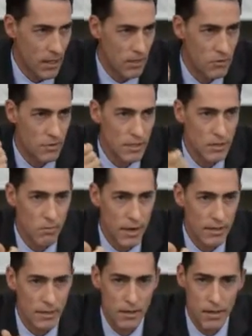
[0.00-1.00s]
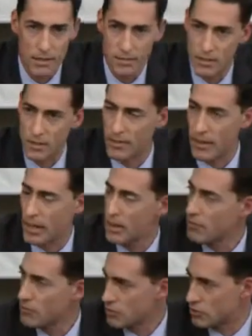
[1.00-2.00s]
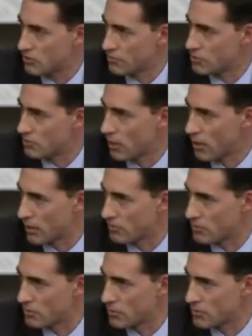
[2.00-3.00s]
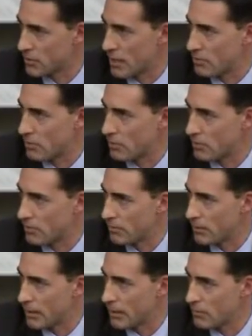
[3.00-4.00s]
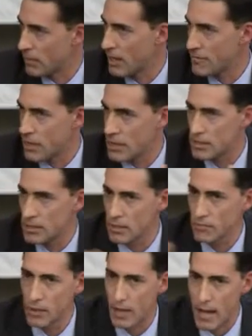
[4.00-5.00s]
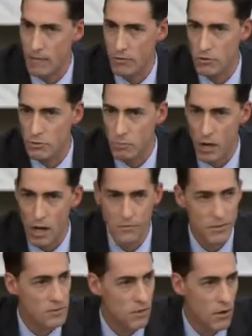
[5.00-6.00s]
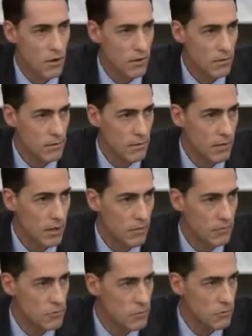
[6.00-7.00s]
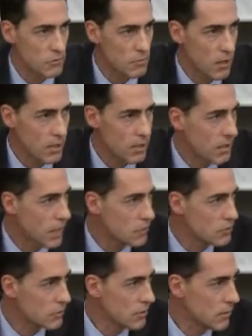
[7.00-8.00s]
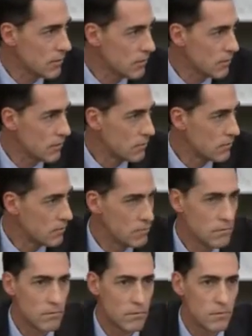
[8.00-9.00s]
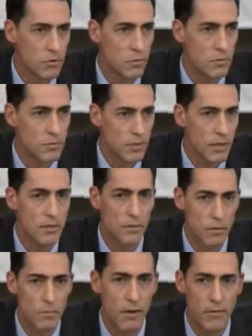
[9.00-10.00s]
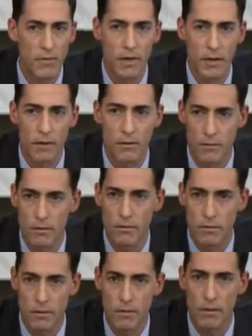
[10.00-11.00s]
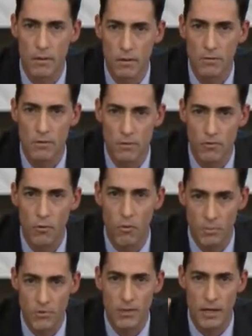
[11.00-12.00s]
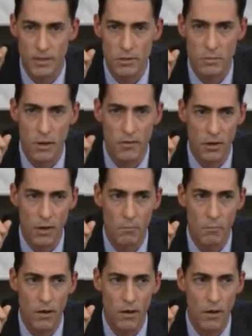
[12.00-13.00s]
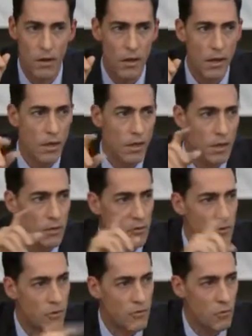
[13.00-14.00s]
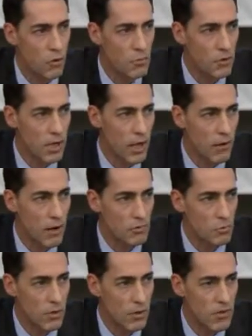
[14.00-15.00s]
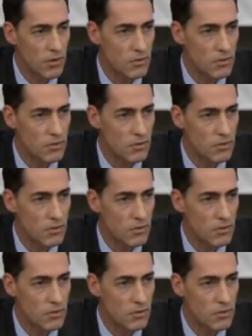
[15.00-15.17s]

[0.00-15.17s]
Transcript: And you need to recognize that in the health insurance market, for example, anyone have an idea what average profits are in the health insurance market nationally? 2%. 2%? You're about there. 2 to 4% is about the number. The Affordable Care Act, one of the